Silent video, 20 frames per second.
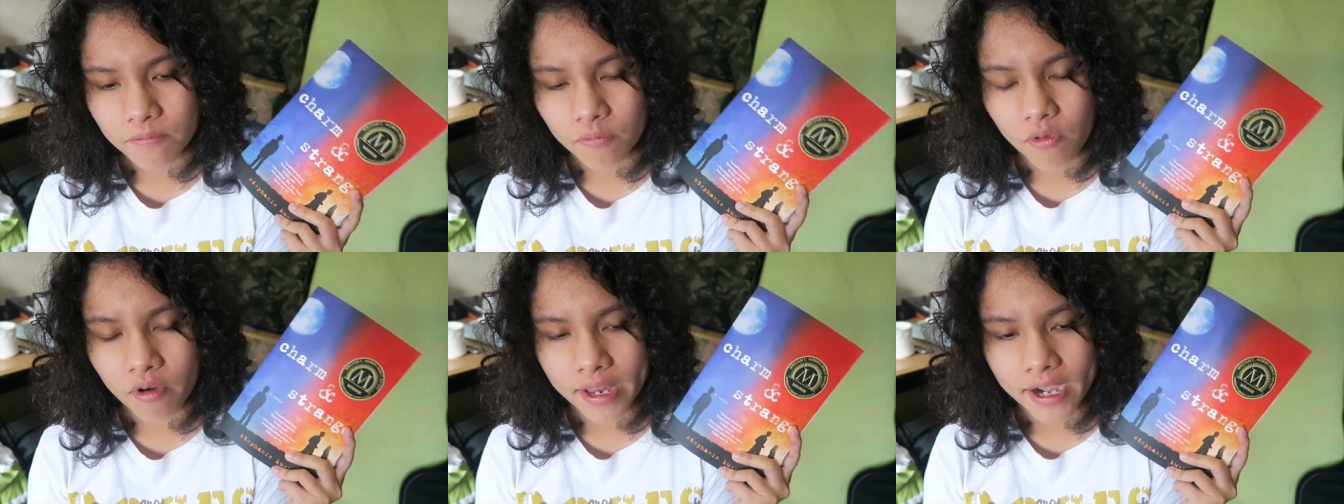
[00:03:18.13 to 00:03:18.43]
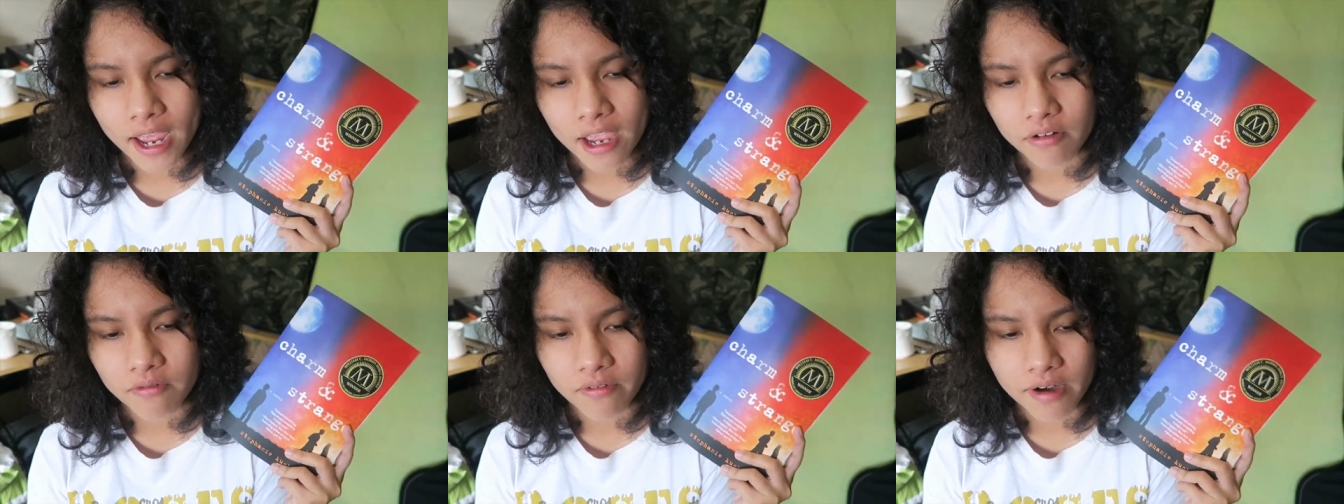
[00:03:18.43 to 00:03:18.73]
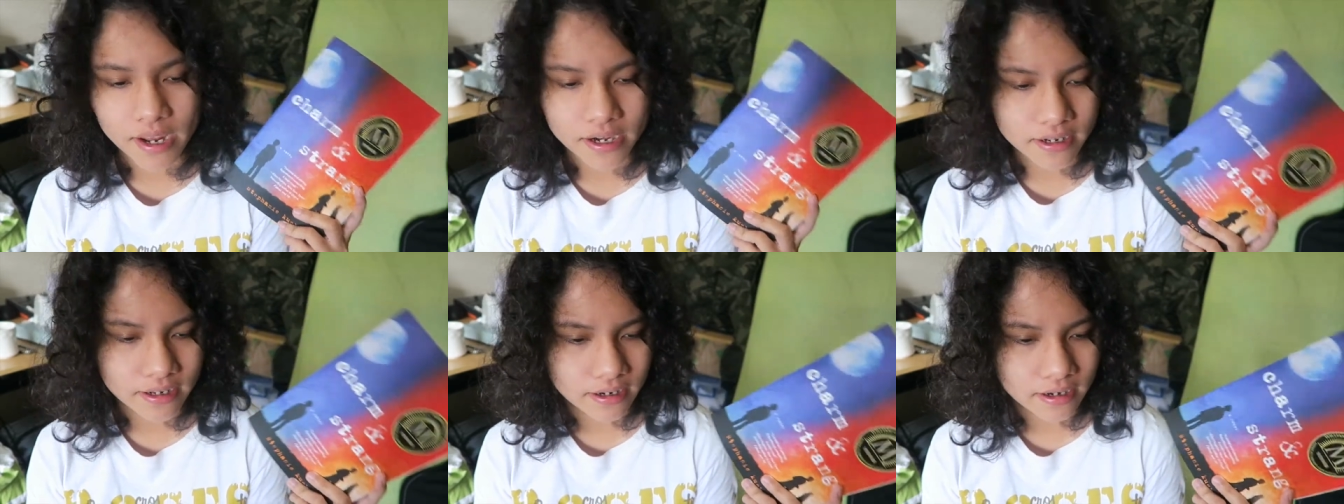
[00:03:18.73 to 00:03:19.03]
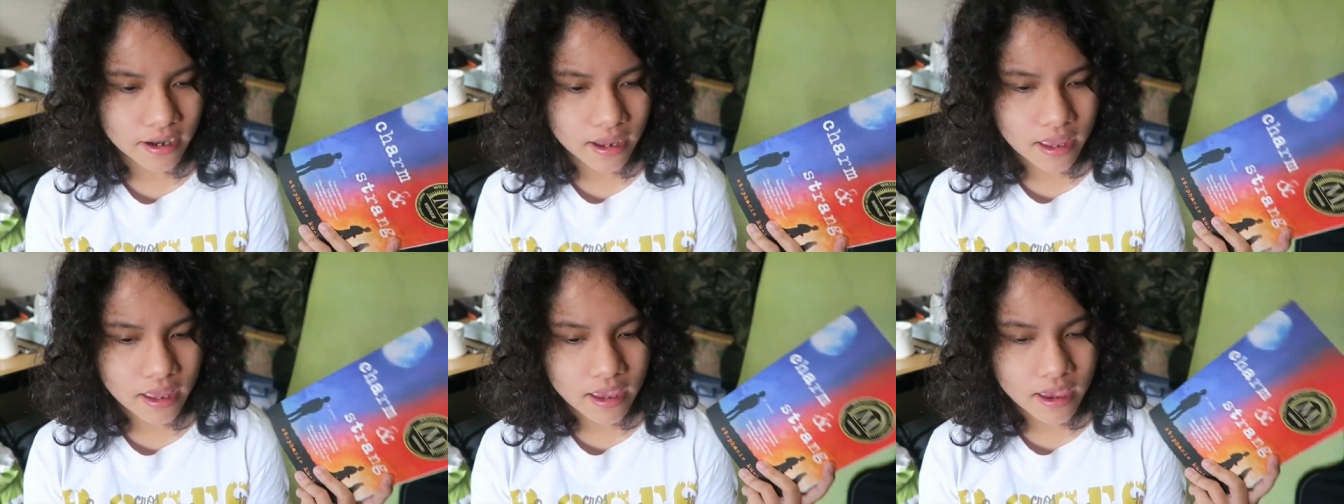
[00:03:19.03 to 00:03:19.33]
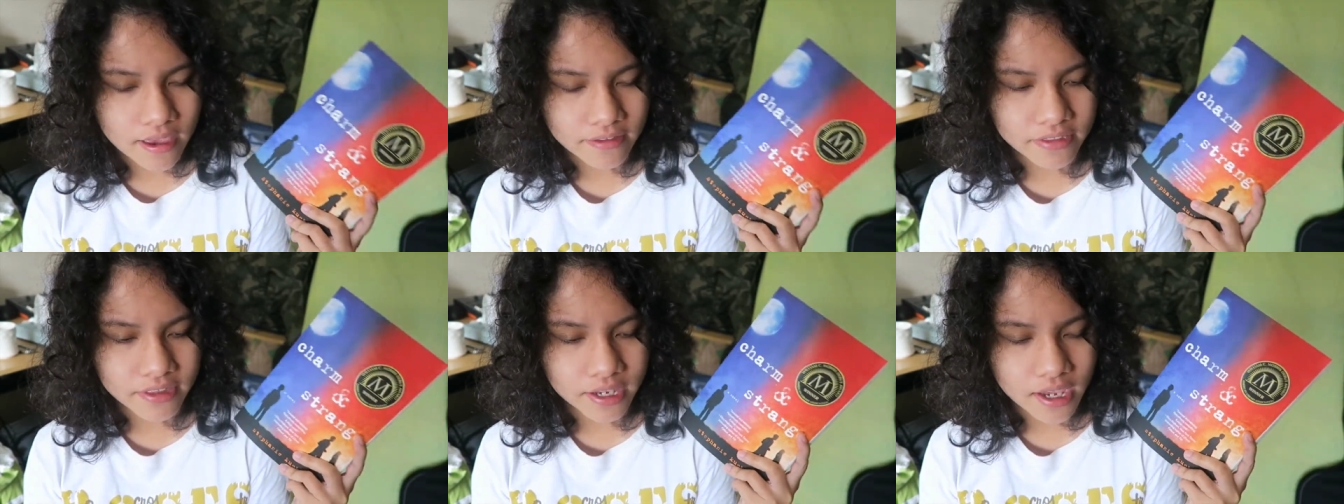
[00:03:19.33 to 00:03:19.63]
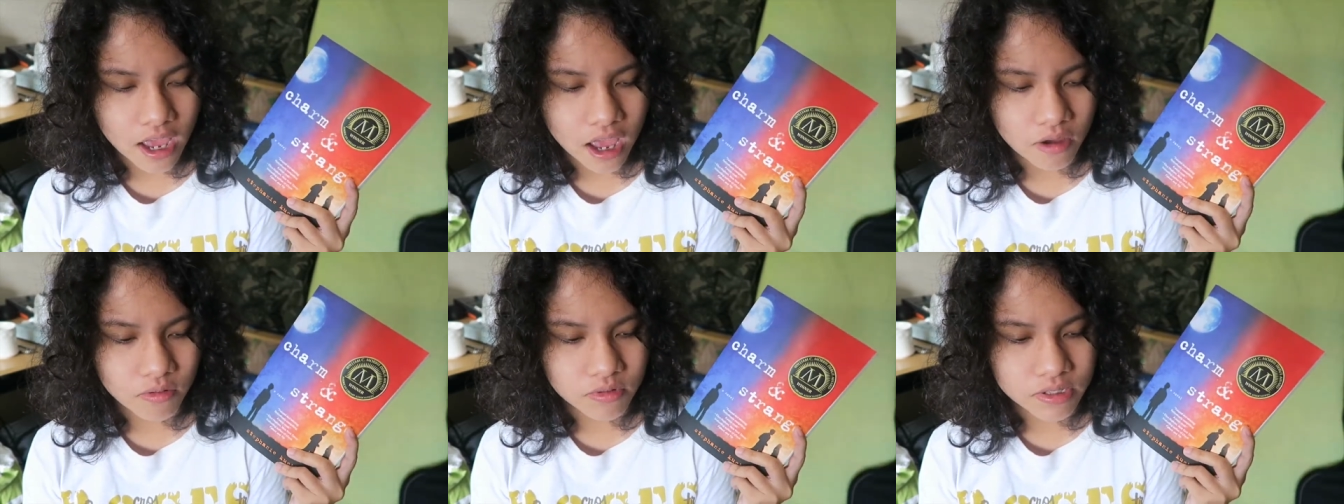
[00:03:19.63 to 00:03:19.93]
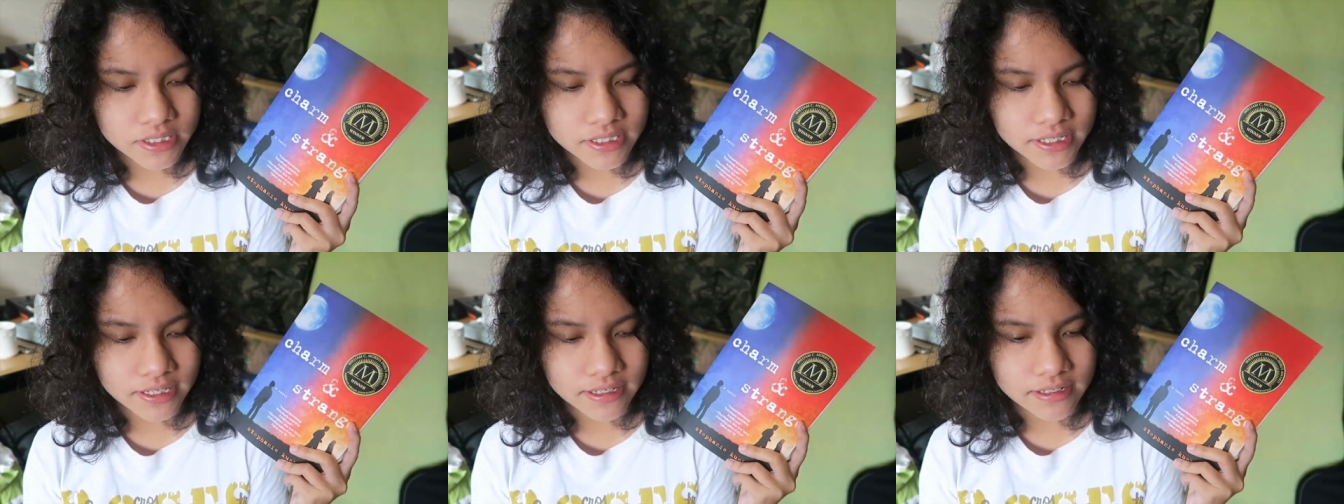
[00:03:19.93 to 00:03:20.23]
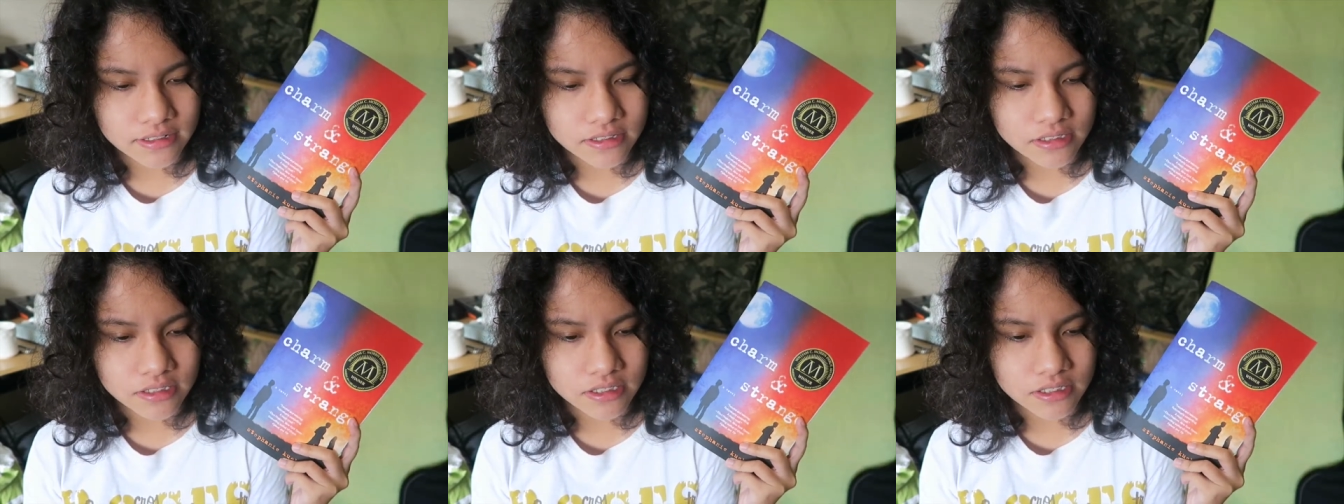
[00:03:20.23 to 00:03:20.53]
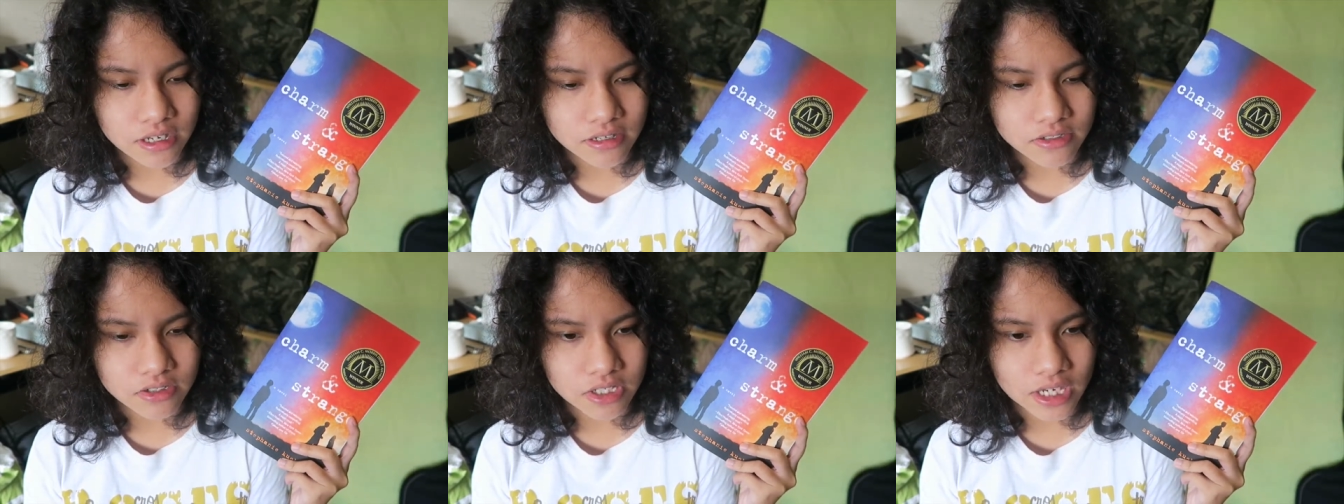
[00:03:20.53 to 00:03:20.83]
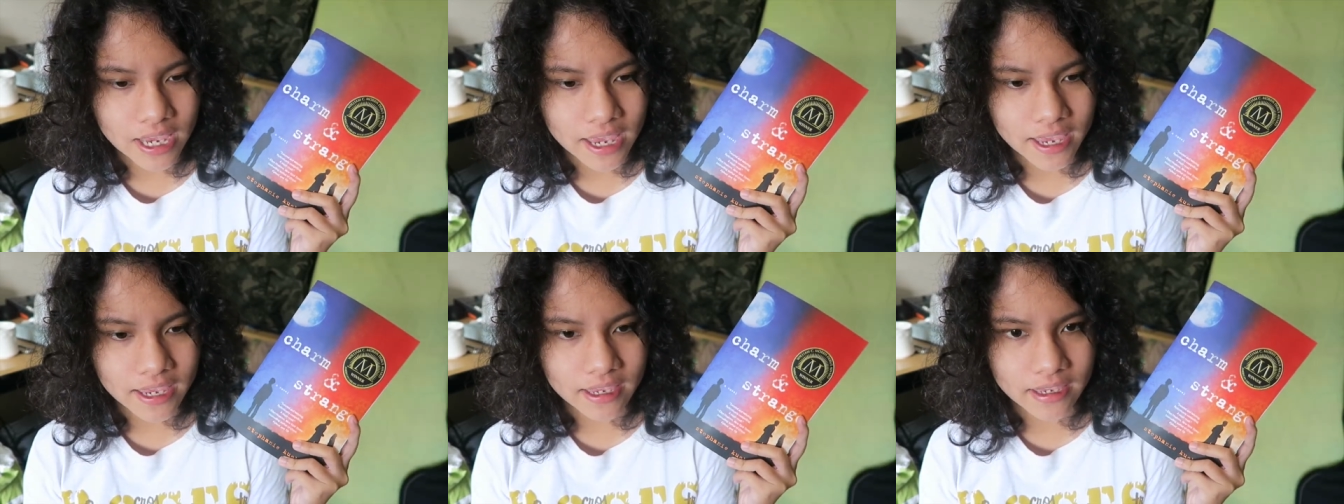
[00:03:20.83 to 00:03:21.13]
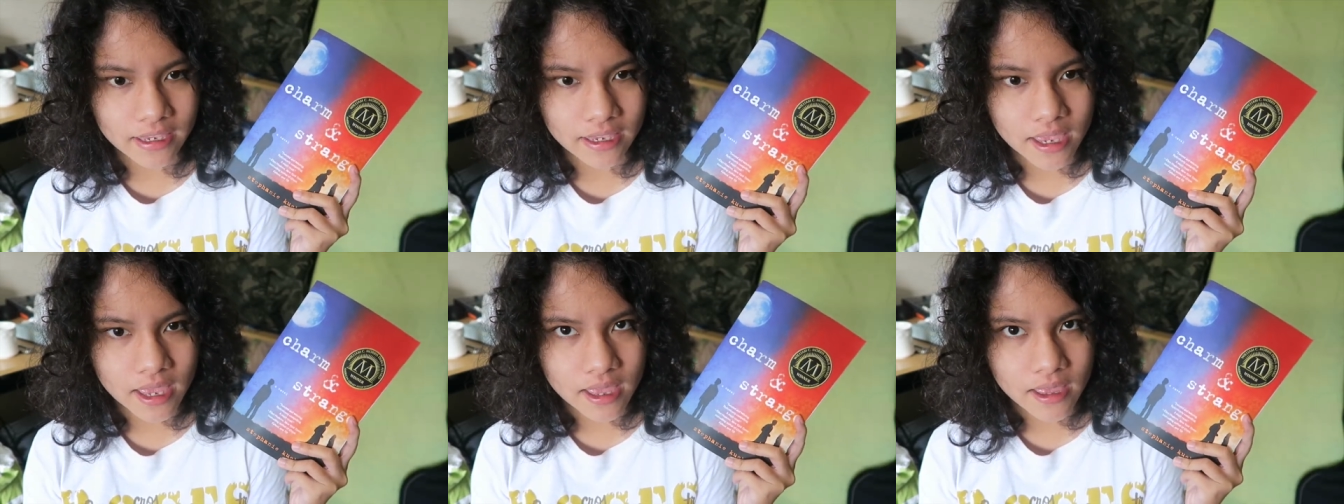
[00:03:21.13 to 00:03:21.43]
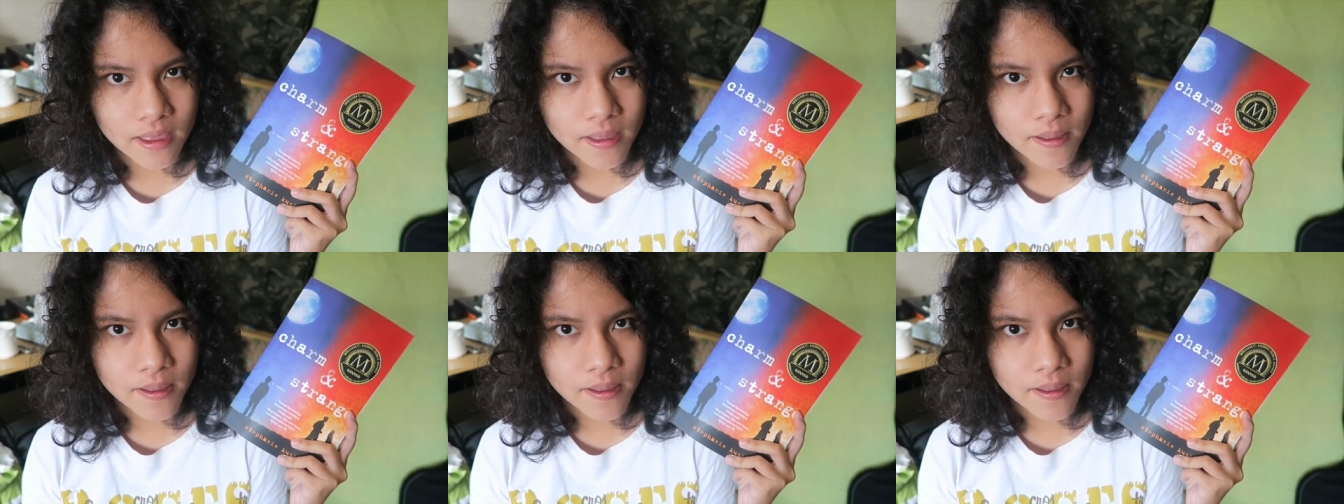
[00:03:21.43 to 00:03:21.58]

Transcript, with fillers: when I read it I think I was in such a